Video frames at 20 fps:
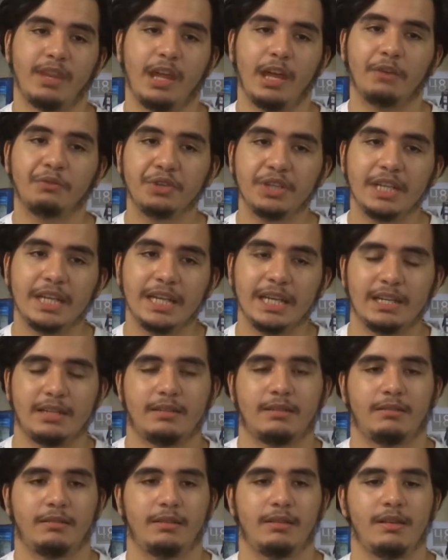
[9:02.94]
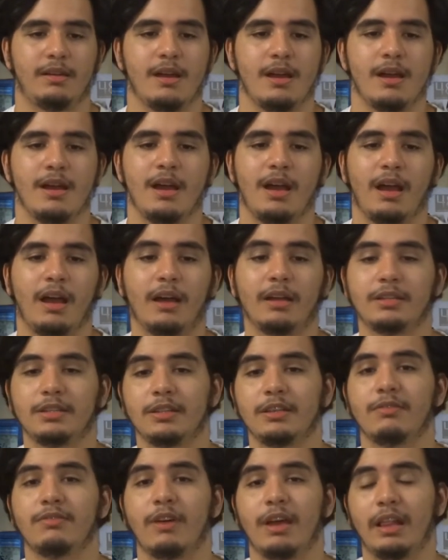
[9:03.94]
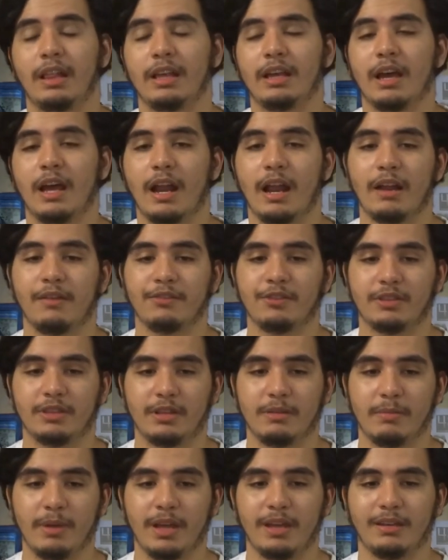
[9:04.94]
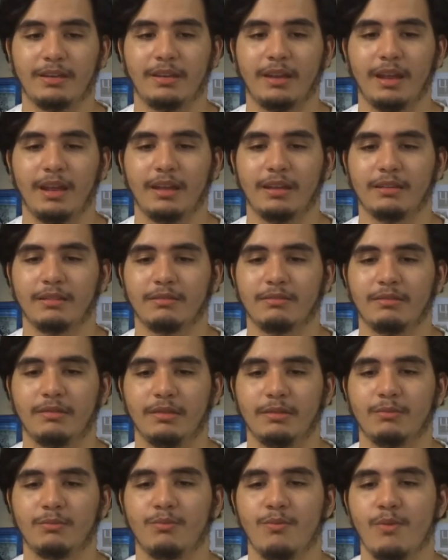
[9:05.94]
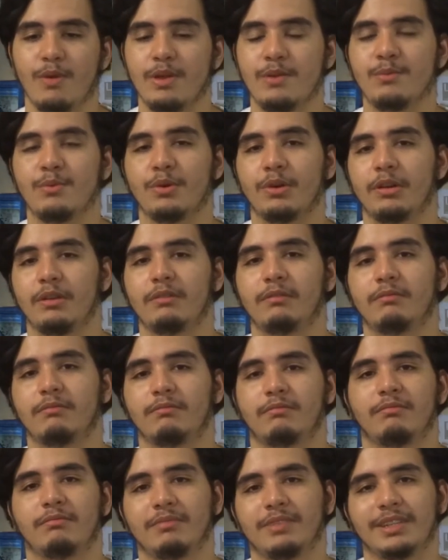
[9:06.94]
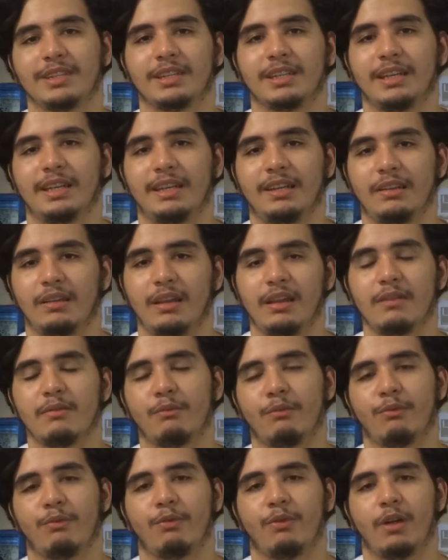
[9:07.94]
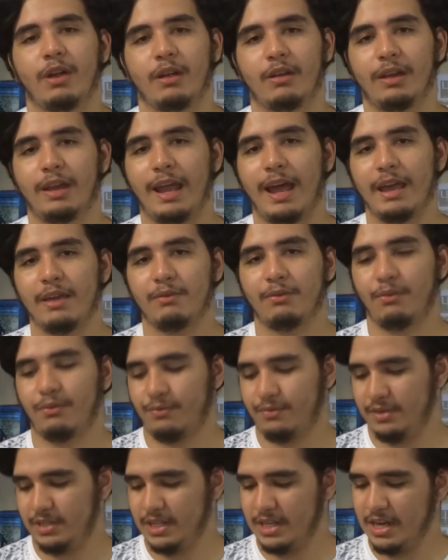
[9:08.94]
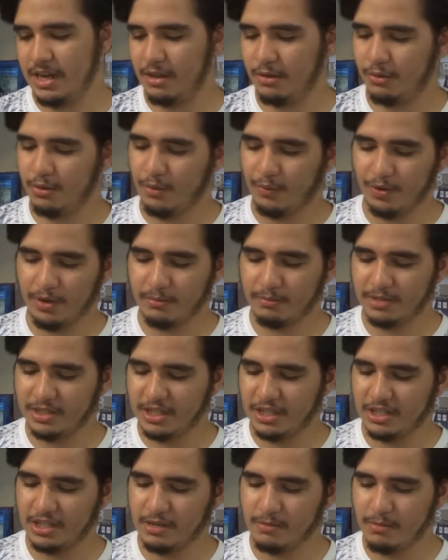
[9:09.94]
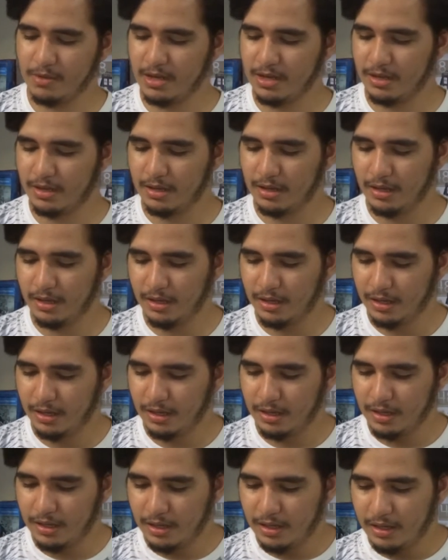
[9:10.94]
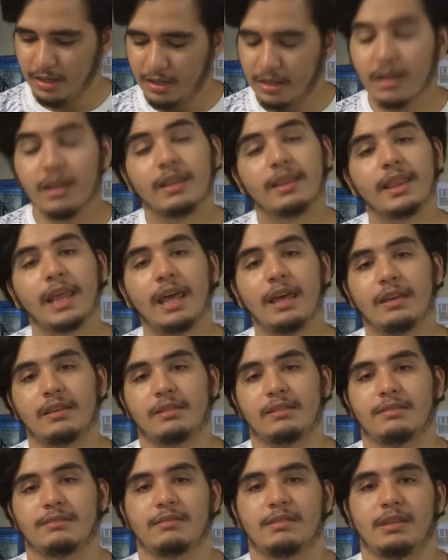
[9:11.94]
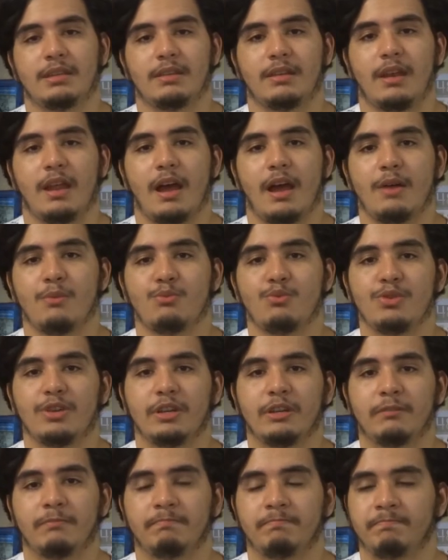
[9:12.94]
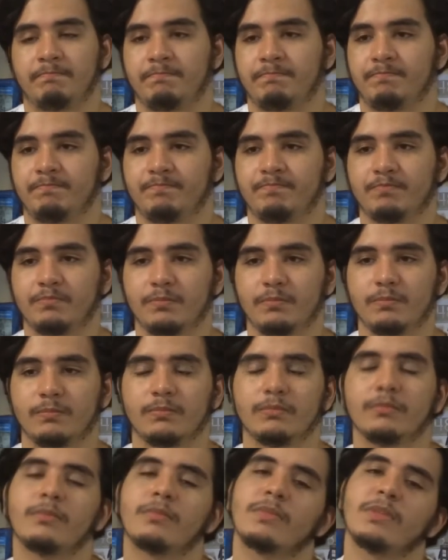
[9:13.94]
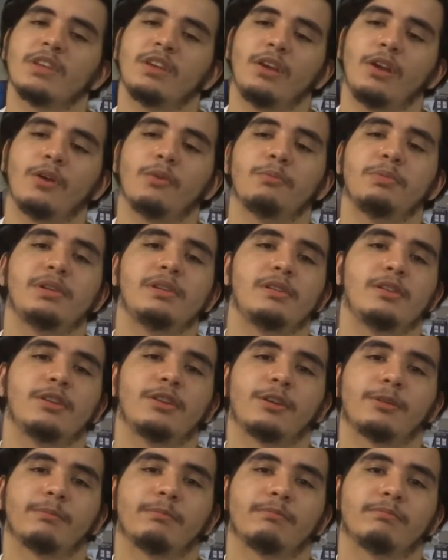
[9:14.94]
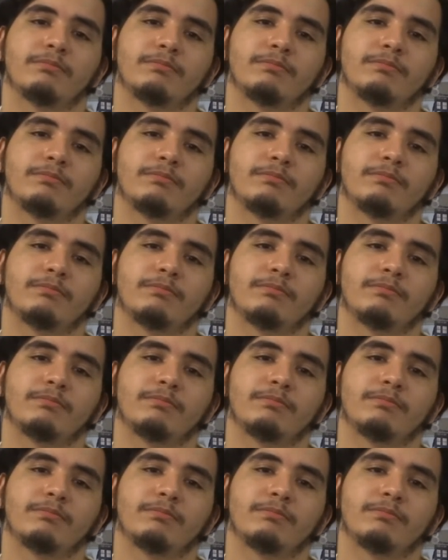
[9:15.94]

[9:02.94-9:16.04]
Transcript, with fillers: every day until he finally got out of the bed. And we would live a life together of him teaching me things. And I wouldn't, you know, be here.